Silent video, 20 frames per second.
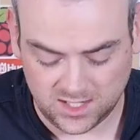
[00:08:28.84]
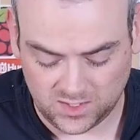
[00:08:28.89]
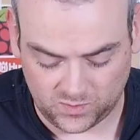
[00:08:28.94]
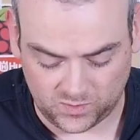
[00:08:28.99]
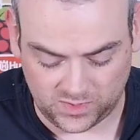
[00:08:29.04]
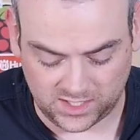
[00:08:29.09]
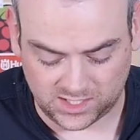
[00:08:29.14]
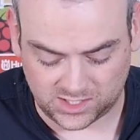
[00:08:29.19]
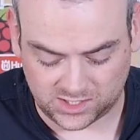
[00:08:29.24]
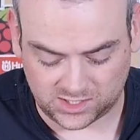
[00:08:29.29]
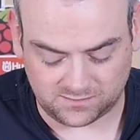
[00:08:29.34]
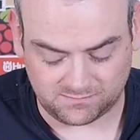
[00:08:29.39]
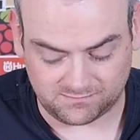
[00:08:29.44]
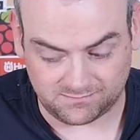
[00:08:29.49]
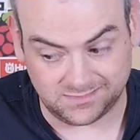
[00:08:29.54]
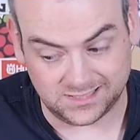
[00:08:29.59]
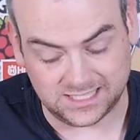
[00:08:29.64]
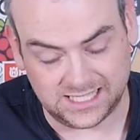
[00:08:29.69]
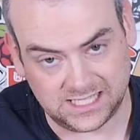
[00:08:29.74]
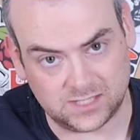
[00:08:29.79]
which
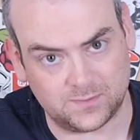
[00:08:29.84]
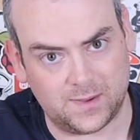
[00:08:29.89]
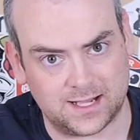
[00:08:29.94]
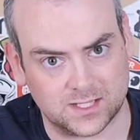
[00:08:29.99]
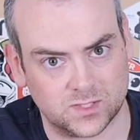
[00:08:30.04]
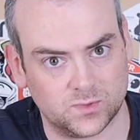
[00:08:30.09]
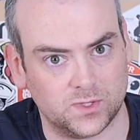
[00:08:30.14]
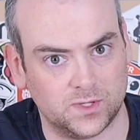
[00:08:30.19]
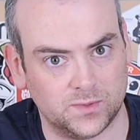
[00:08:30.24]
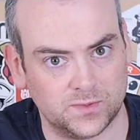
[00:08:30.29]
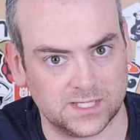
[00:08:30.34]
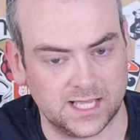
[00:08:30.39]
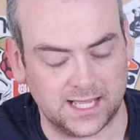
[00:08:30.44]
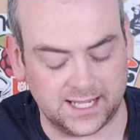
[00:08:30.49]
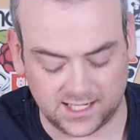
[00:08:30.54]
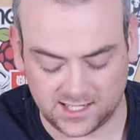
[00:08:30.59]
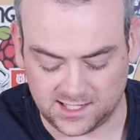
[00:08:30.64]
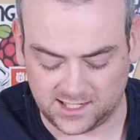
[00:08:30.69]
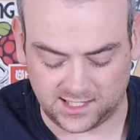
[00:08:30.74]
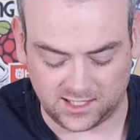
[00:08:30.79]
leads back to what I was
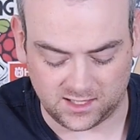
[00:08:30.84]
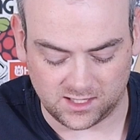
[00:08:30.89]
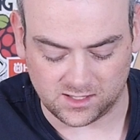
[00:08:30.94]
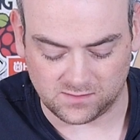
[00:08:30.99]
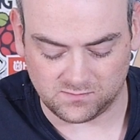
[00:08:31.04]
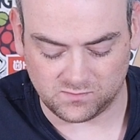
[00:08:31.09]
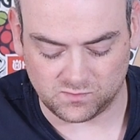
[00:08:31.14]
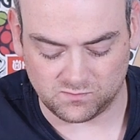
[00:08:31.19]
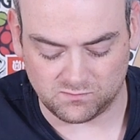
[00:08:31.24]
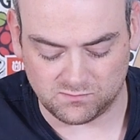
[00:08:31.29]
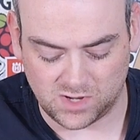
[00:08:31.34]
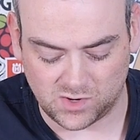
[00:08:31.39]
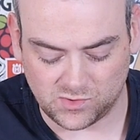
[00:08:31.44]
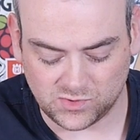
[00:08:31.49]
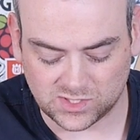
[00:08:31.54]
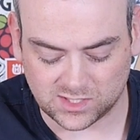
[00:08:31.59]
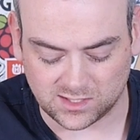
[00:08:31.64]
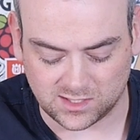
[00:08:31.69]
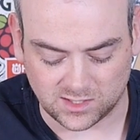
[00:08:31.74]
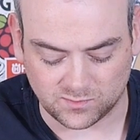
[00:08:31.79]
saying earlier, that
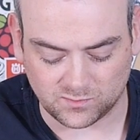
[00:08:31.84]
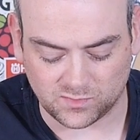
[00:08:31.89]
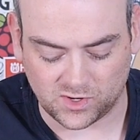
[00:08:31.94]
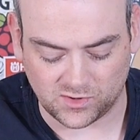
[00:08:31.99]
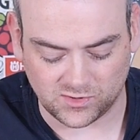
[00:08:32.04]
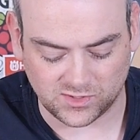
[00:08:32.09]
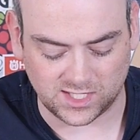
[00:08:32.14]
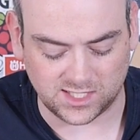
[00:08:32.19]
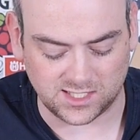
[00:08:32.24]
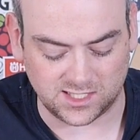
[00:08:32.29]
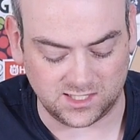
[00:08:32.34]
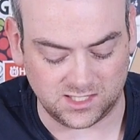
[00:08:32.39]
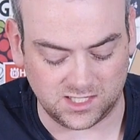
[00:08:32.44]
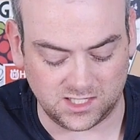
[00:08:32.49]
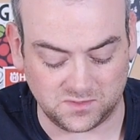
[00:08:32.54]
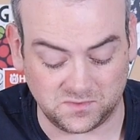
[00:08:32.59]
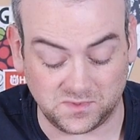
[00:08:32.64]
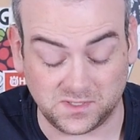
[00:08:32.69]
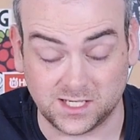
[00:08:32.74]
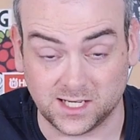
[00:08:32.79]
most of this processing
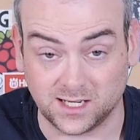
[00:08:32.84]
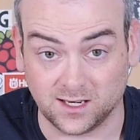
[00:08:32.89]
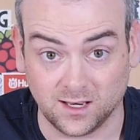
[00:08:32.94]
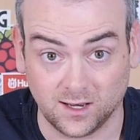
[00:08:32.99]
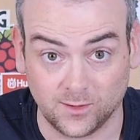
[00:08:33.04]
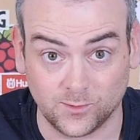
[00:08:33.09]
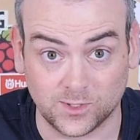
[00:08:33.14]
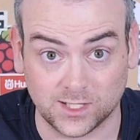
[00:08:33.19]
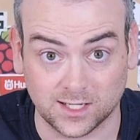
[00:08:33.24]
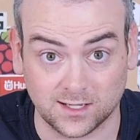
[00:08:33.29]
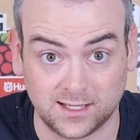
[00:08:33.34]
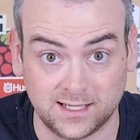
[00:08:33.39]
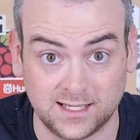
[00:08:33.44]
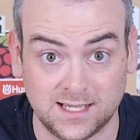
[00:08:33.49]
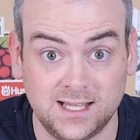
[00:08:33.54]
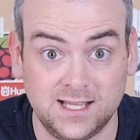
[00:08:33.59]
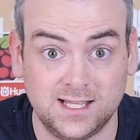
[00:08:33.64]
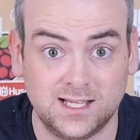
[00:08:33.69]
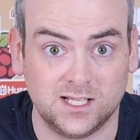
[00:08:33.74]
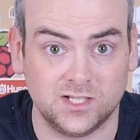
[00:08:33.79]
seems to be done locally,
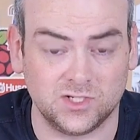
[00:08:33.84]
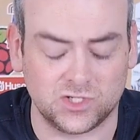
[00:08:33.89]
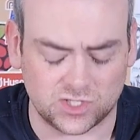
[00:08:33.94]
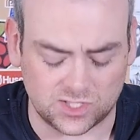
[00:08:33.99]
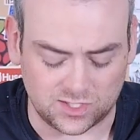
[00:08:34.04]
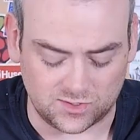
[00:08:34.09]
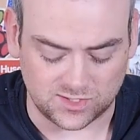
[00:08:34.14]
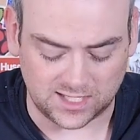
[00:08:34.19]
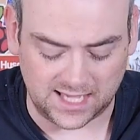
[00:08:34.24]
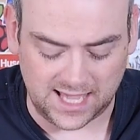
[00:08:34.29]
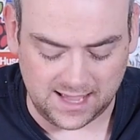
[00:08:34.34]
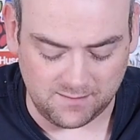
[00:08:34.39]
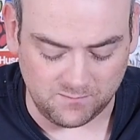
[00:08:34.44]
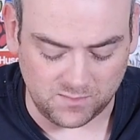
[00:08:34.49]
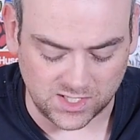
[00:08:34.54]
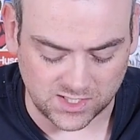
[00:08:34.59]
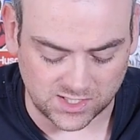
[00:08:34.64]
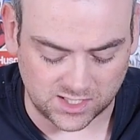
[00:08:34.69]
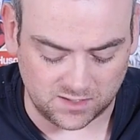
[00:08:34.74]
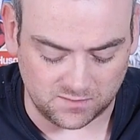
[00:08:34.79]
and just those CAN
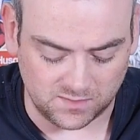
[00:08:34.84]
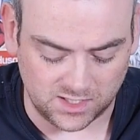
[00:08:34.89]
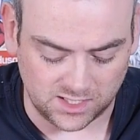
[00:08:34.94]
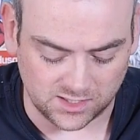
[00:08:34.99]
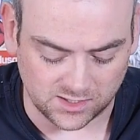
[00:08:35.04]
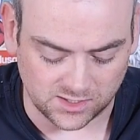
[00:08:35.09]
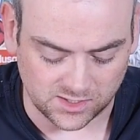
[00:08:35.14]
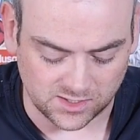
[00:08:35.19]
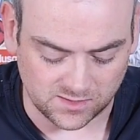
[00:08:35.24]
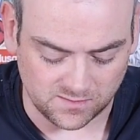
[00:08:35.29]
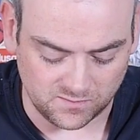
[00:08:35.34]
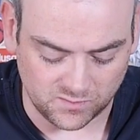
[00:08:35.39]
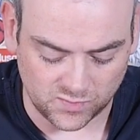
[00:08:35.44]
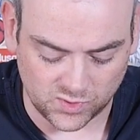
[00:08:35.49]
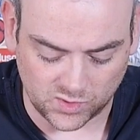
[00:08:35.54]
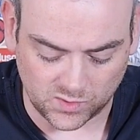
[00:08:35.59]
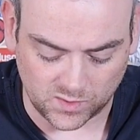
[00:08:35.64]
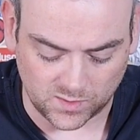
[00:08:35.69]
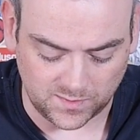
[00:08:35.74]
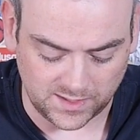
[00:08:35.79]
bus commands and
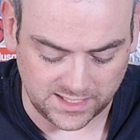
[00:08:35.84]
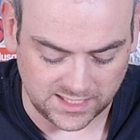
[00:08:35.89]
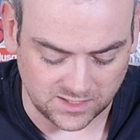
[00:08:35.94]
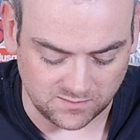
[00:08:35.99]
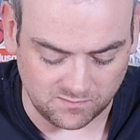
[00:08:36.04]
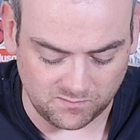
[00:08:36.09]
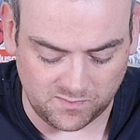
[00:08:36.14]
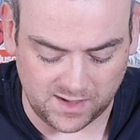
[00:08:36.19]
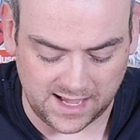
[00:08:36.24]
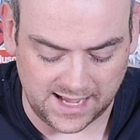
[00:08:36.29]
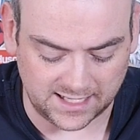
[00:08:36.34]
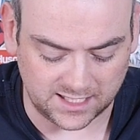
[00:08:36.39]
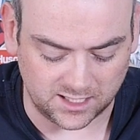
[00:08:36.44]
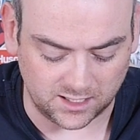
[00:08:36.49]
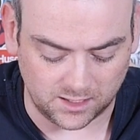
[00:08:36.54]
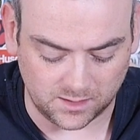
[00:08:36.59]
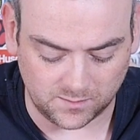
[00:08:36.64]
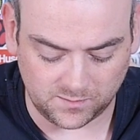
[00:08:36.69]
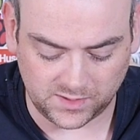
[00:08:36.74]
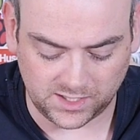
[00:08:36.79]
probably some
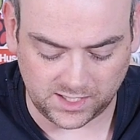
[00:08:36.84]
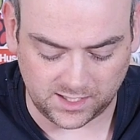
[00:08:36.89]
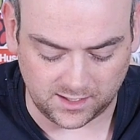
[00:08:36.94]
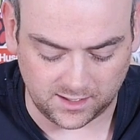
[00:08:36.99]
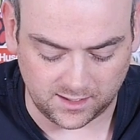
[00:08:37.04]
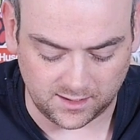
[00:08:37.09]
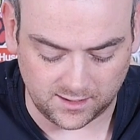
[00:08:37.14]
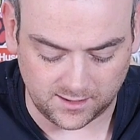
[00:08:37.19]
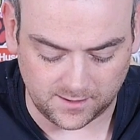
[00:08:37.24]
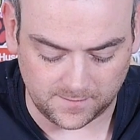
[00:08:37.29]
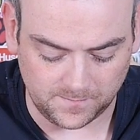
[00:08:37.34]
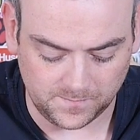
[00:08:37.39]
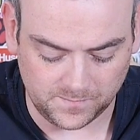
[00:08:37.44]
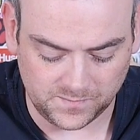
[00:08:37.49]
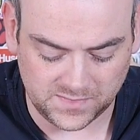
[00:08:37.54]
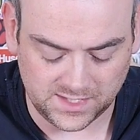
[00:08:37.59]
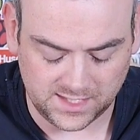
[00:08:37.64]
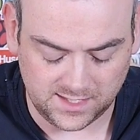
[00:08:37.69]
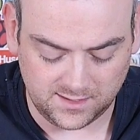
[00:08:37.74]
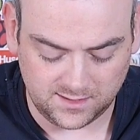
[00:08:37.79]
backup
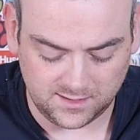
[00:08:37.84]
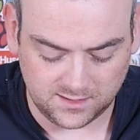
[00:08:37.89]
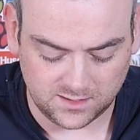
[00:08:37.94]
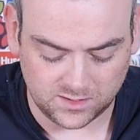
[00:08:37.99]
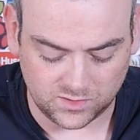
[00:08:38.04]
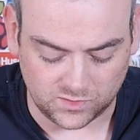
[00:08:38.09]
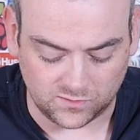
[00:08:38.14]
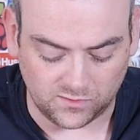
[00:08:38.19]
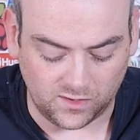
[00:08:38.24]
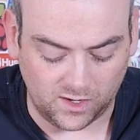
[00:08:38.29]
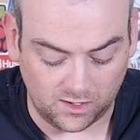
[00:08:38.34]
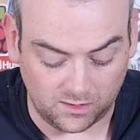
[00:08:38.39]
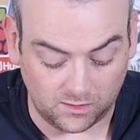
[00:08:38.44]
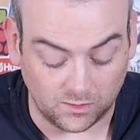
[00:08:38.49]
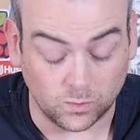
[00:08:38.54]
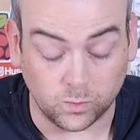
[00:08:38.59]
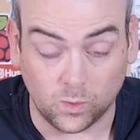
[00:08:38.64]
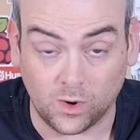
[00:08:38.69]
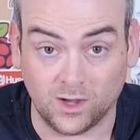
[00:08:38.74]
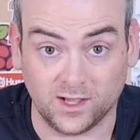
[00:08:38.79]
sort of
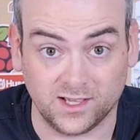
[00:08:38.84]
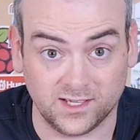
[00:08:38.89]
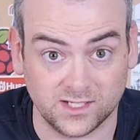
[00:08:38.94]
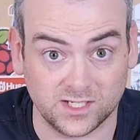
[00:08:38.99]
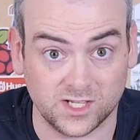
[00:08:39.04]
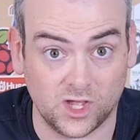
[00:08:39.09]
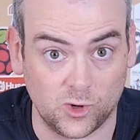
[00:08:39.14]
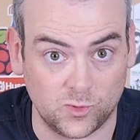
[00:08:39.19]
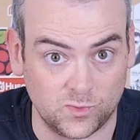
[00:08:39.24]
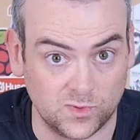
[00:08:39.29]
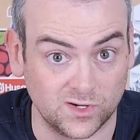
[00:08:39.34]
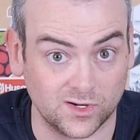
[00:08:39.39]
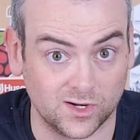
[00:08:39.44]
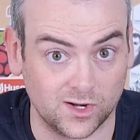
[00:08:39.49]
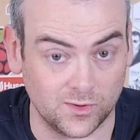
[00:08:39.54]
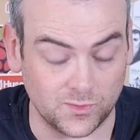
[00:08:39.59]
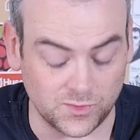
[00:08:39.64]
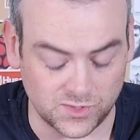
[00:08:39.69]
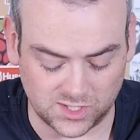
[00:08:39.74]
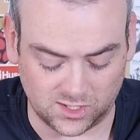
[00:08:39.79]
hardwired
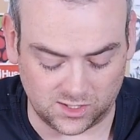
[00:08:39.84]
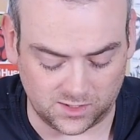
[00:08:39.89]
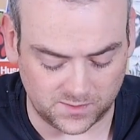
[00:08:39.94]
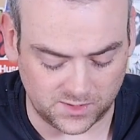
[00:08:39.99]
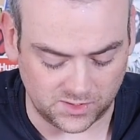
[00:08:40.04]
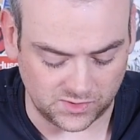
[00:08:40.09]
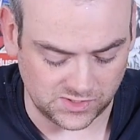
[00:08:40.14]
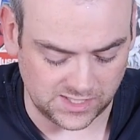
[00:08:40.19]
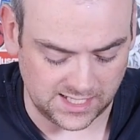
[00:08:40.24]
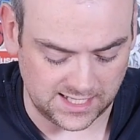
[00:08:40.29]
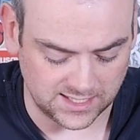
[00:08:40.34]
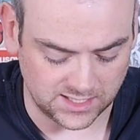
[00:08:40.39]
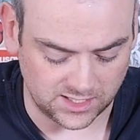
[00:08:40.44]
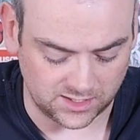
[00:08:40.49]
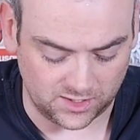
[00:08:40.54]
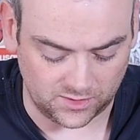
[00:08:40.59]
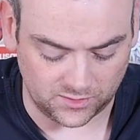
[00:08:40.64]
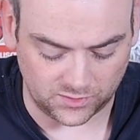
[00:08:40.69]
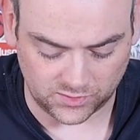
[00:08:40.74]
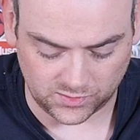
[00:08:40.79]
open-close type contacts are
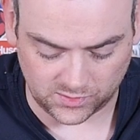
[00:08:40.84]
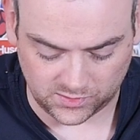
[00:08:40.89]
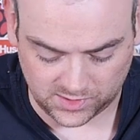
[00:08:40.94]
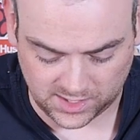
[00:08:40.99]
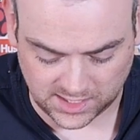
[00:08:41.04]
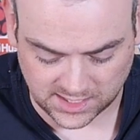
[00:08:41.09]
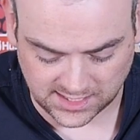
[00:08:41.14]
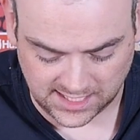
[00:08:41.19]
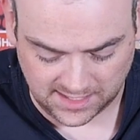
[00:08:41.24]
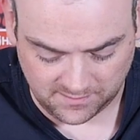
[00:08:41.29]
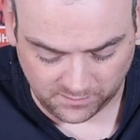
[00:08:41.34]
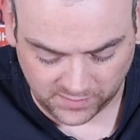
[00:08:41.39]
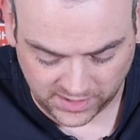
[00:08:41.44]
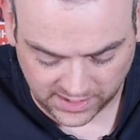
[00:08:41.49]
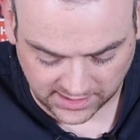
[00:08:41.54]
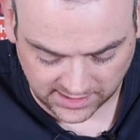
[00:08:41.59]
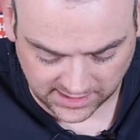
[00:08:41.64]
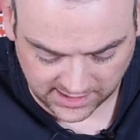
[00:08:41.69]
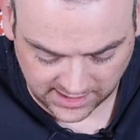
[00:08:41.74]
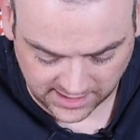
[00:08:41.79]
going through this
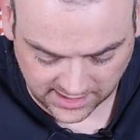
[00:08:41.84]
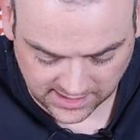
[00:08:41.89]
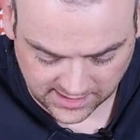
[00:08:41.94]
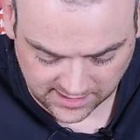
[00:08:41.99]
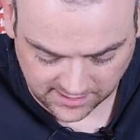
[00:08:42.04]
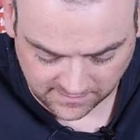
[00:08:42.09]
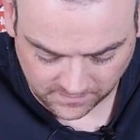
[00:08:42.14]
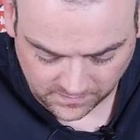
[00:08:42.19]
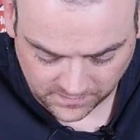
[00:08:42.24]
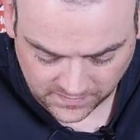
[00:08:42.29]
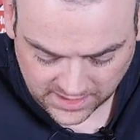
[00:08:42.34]
10-pin connector.